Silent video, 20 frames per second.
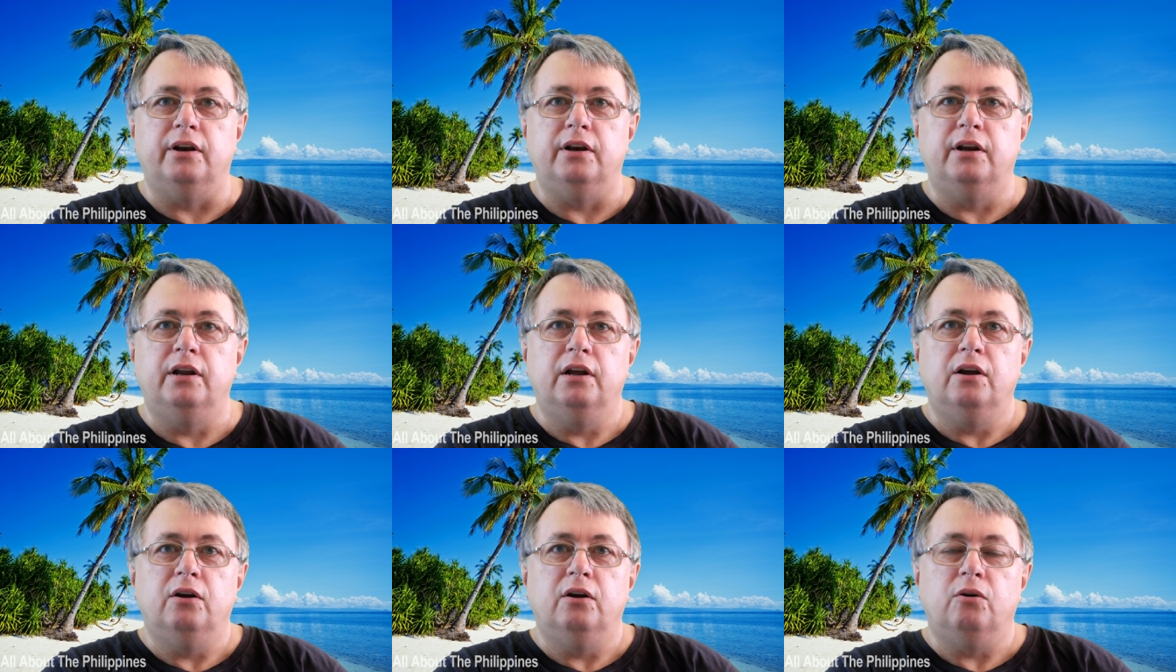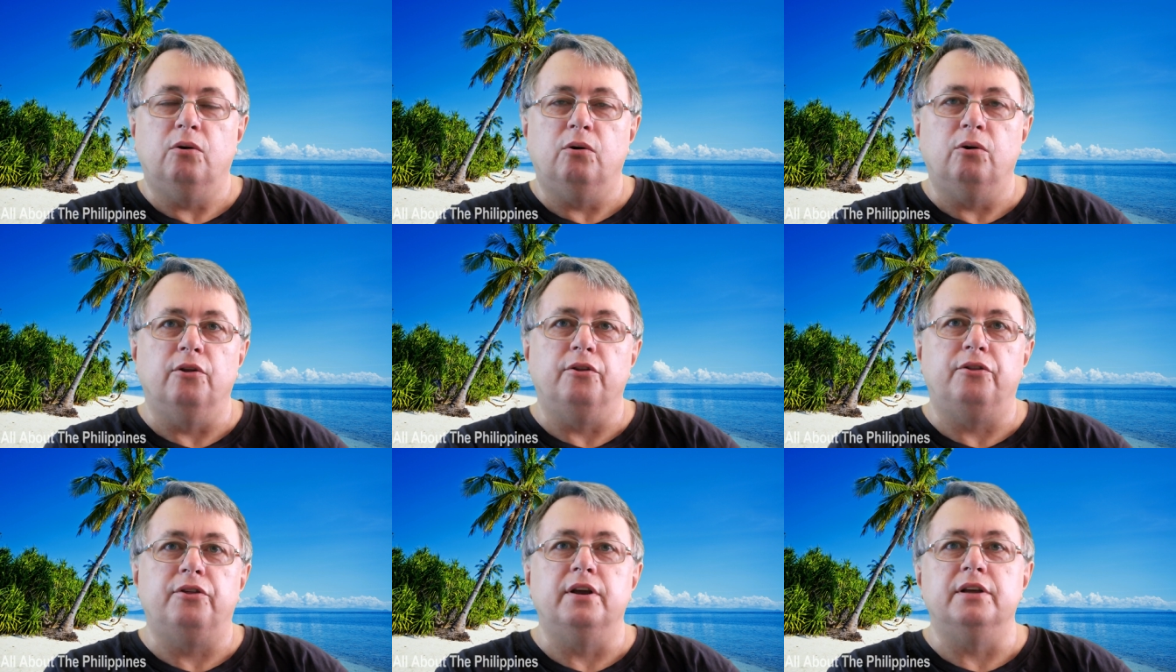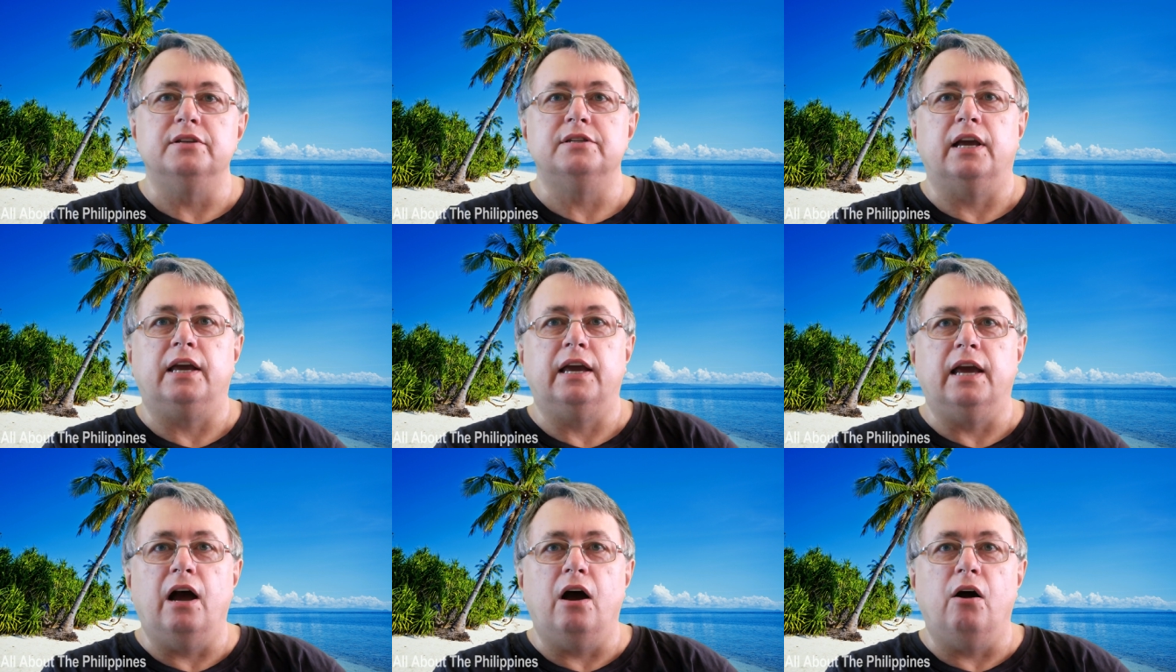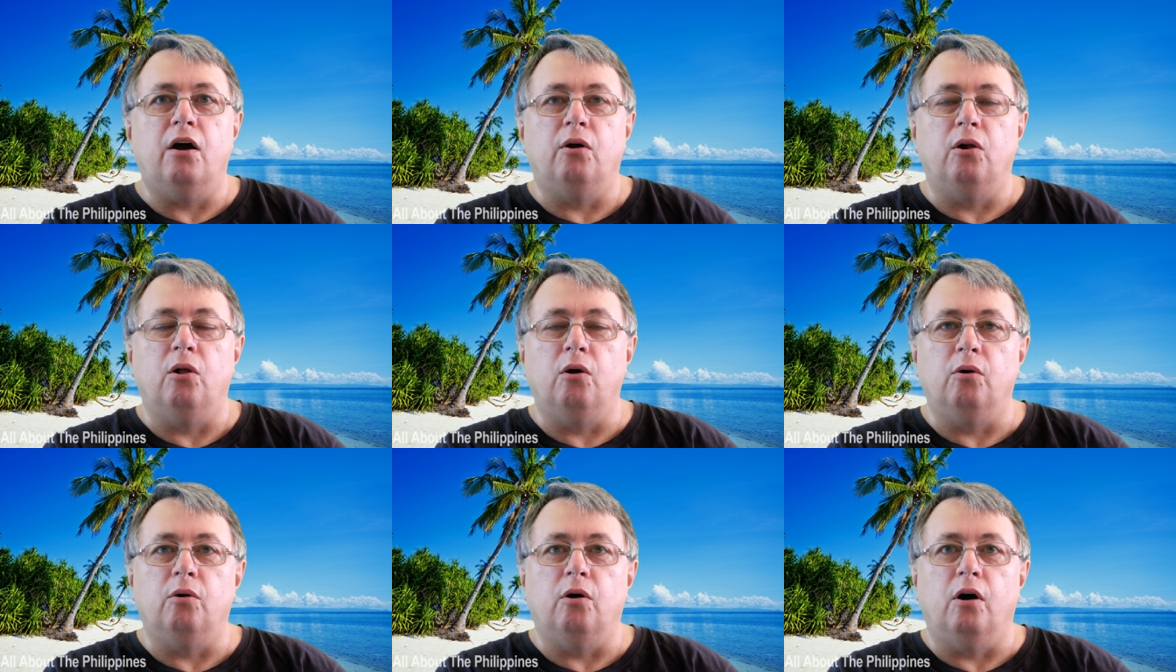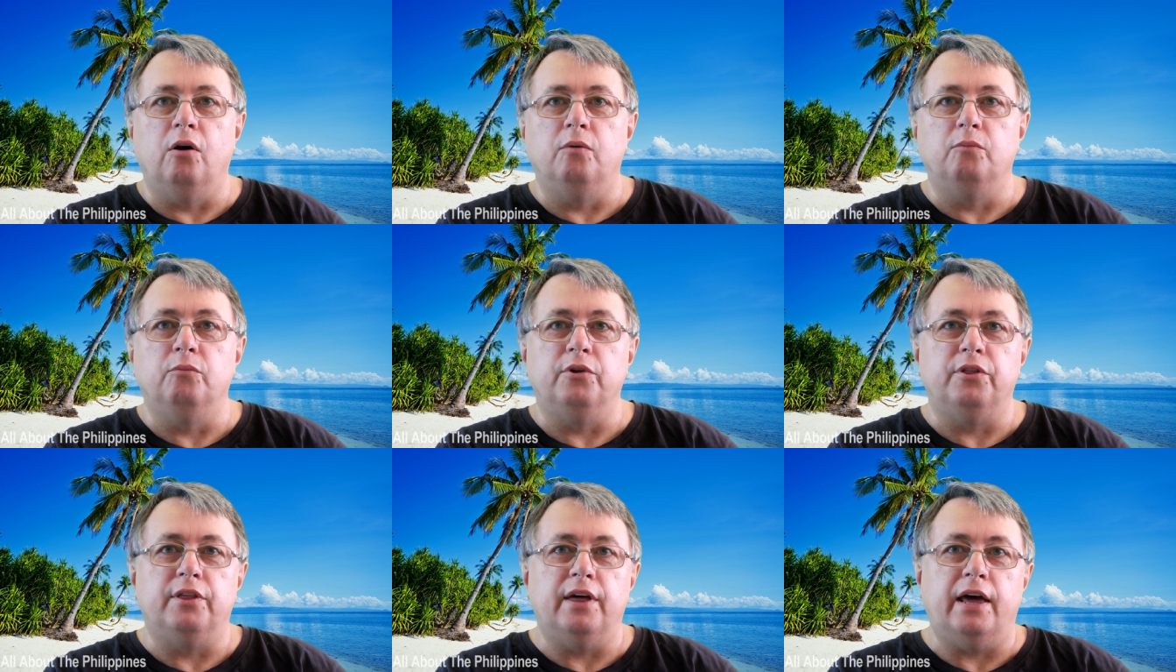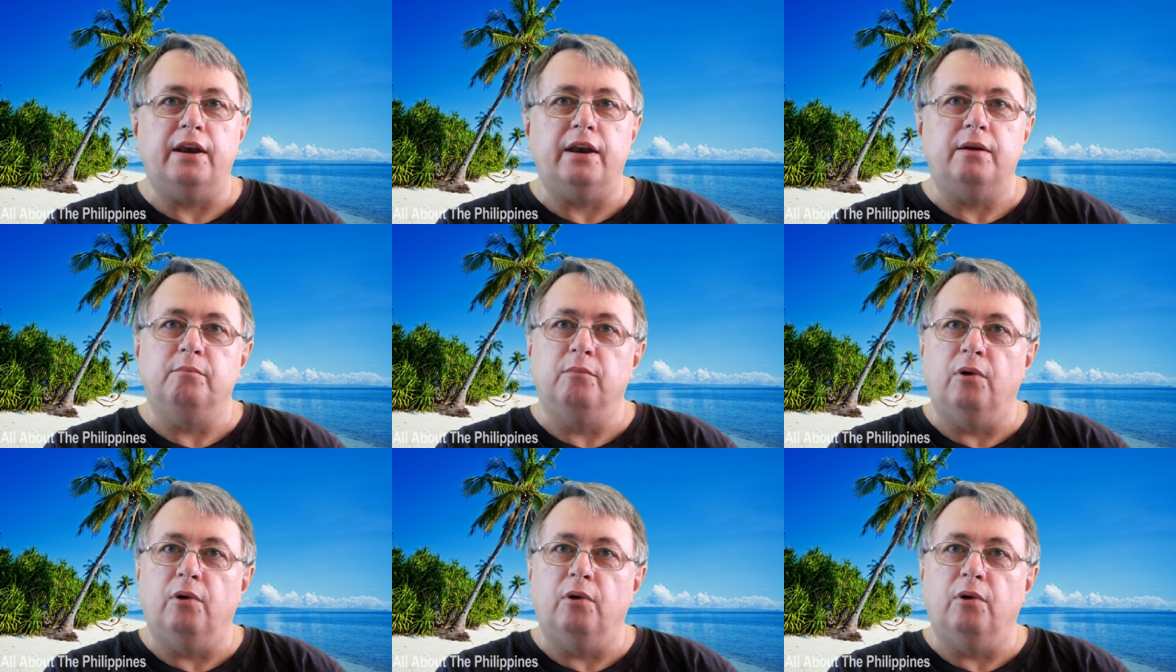and all the things that go on with that,